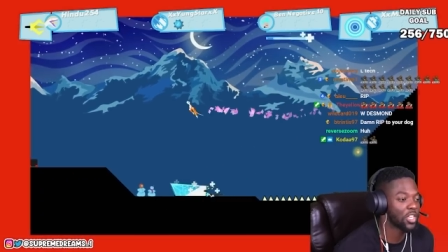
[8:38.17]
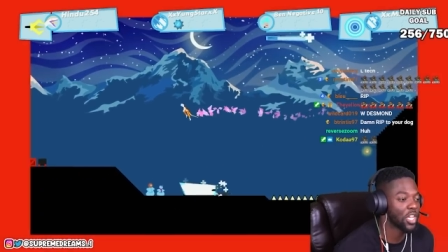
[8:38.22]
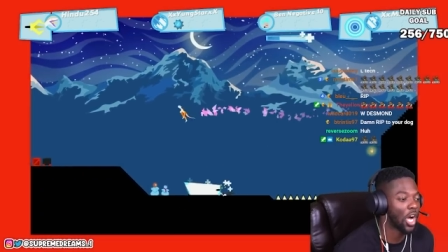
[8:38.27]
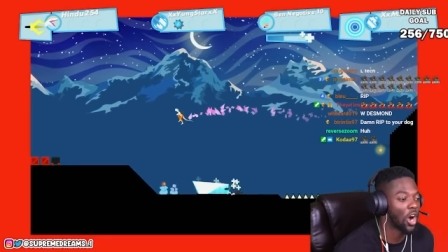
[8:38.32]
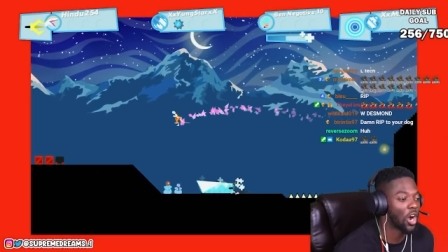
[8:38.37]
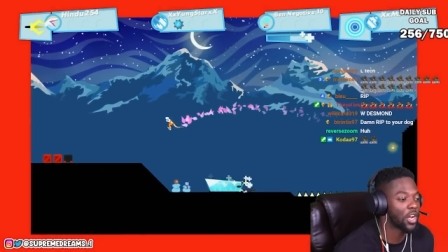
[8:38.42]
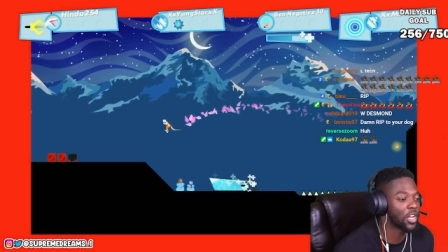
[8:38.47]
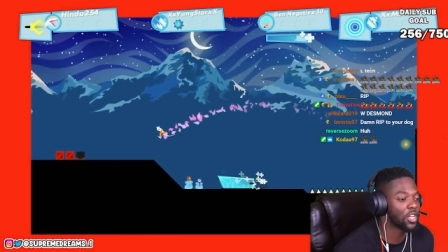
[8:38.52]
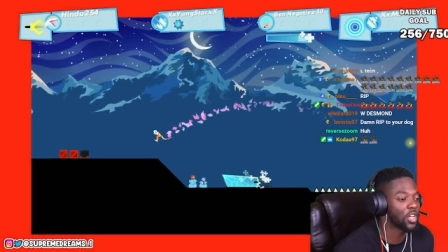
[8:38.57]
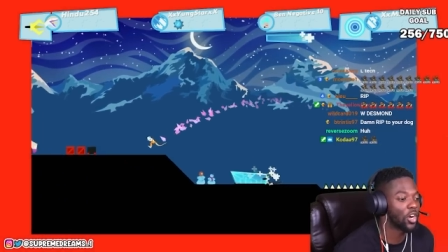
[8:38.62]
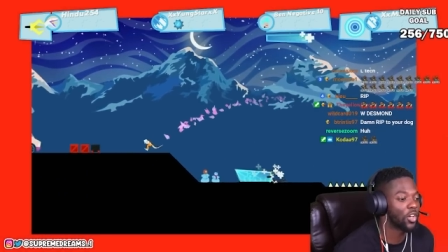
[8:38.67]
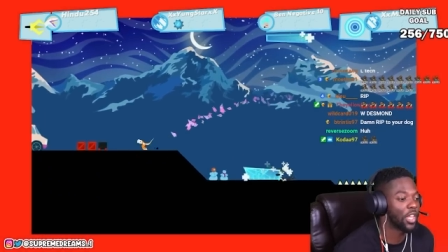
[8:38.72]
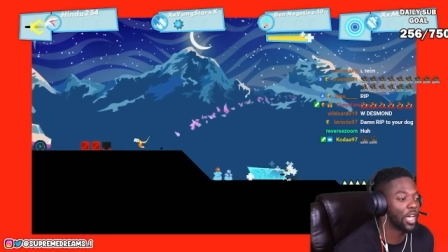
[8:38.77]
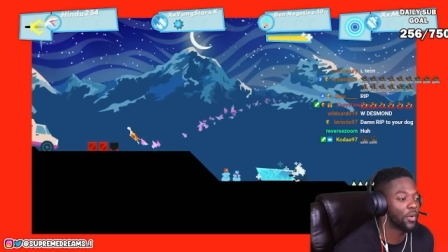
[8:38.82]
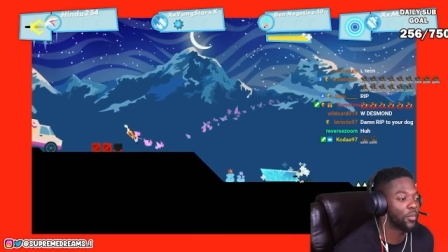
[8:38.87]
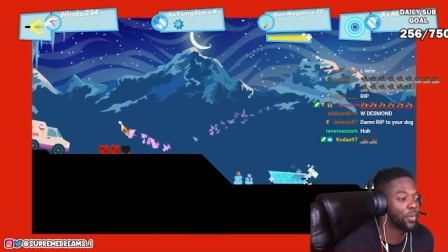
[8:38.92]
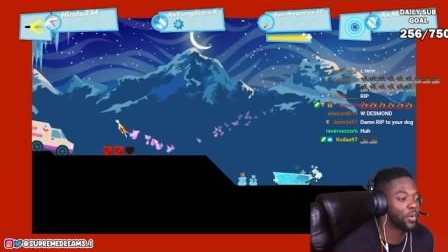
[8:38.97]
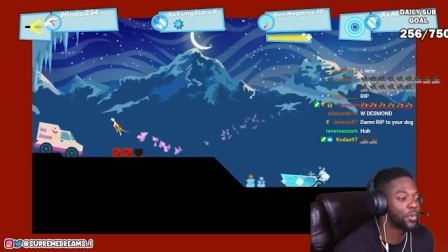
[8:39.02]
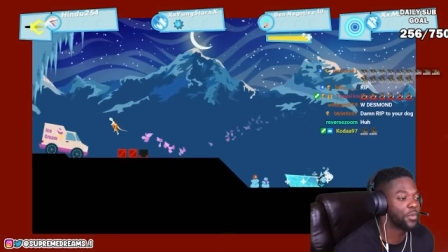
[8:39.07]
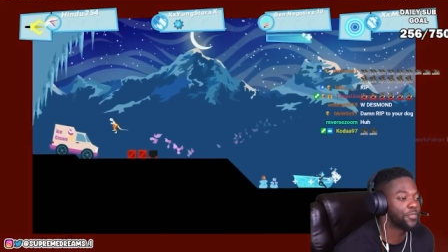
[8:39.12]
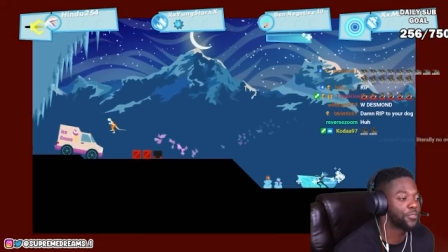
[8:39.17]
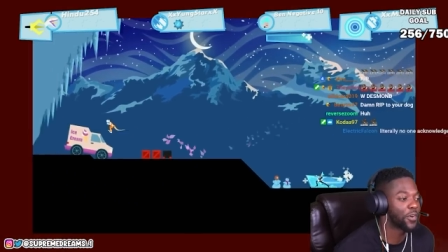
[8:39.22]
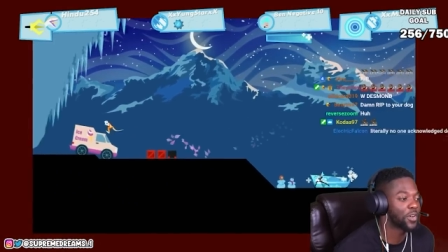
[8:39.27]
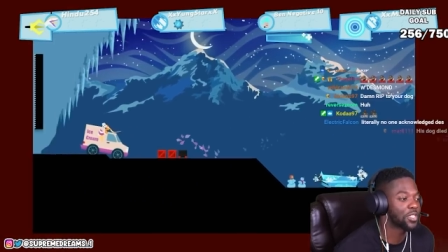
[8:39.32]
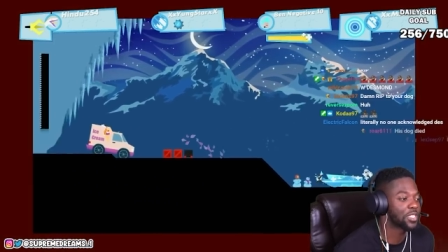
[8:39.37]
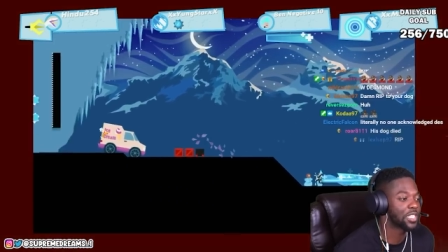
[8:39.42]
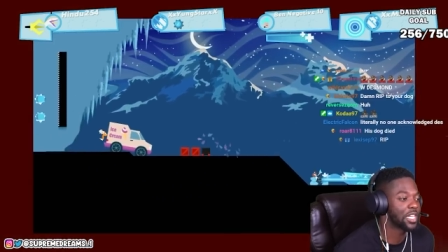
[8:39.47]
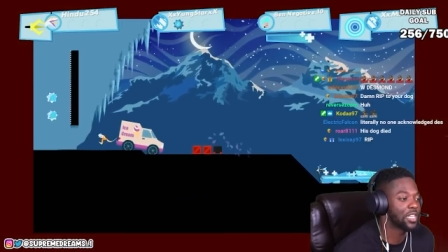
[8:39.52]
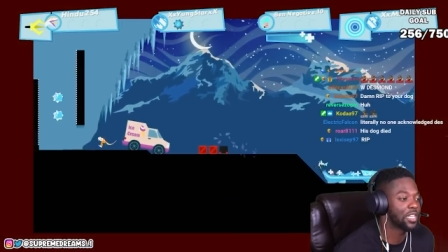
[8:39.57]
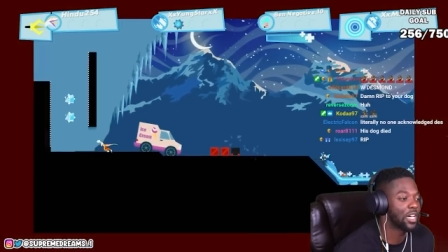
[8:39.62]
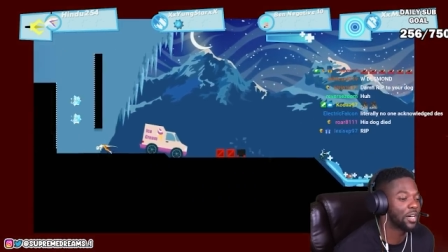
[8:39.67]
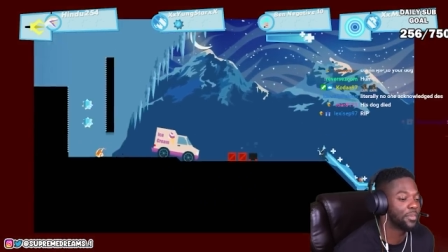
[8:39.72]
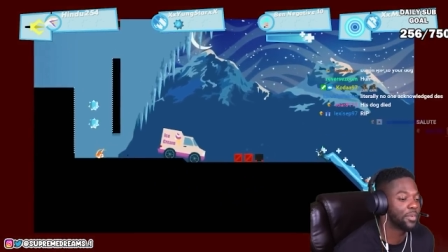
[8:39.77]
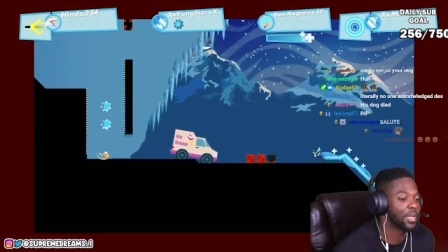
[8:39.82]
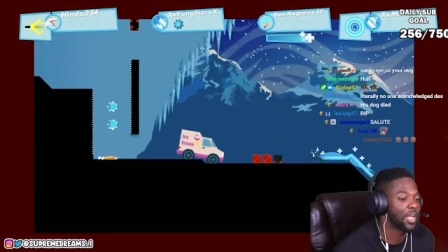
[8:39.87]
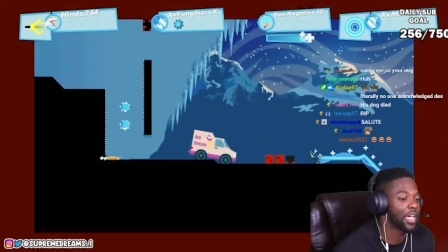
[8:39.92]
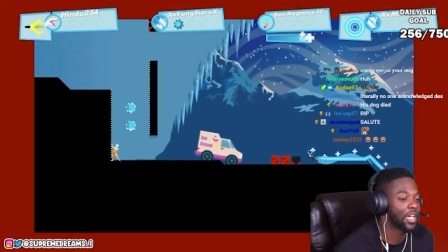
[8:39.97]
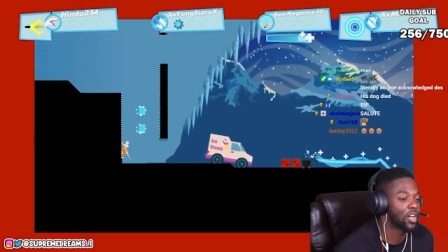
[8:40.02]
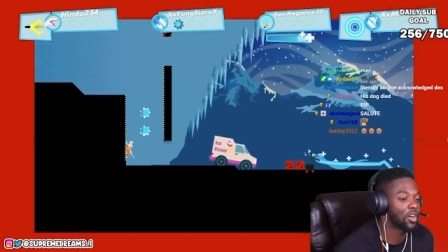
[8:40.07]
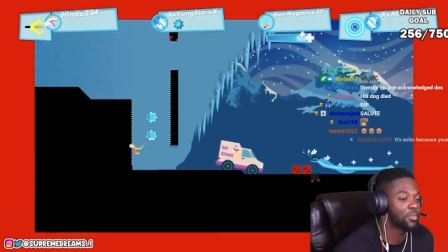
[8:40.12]
Y'all already know that when we first setting up,
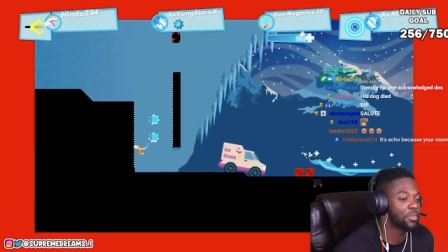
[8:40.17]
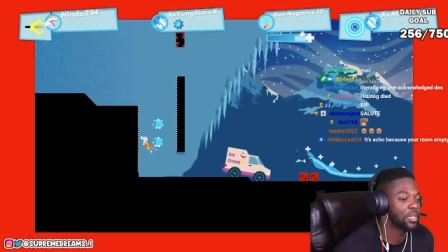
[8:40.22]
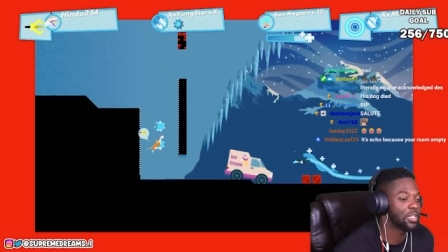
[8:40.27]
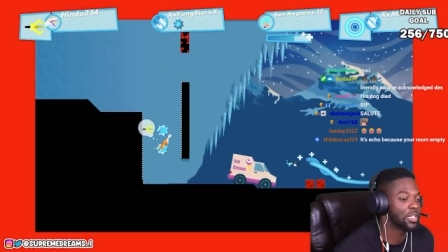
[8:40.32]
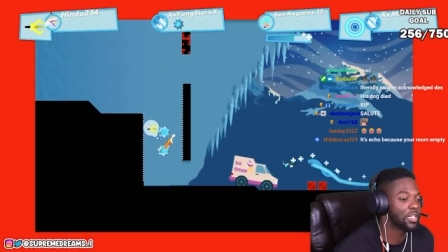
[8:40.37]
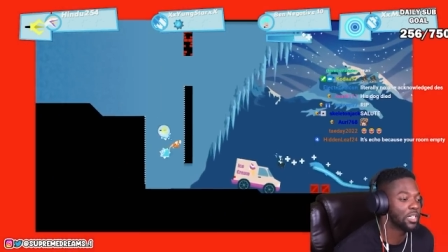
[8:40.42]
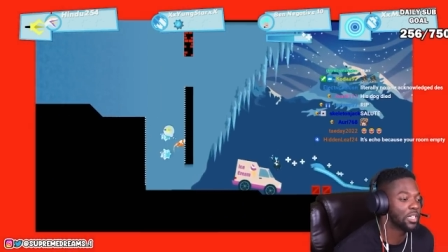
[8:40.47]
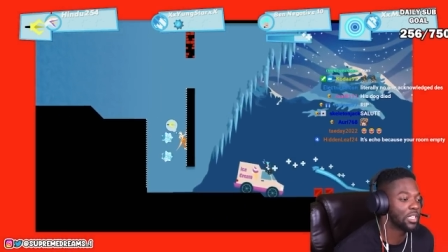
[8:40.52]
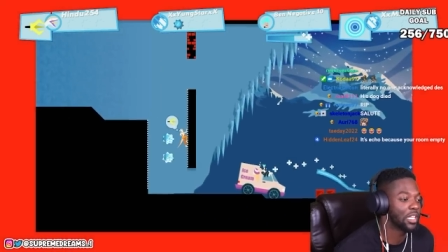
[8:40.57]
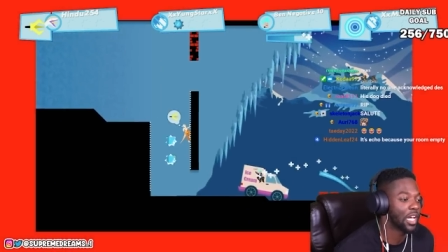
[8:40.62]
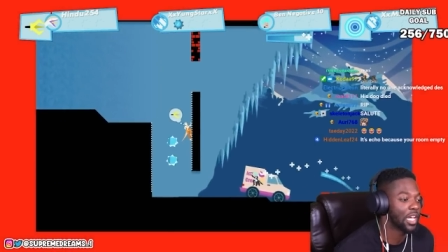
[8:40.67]
it ain't gonna be good.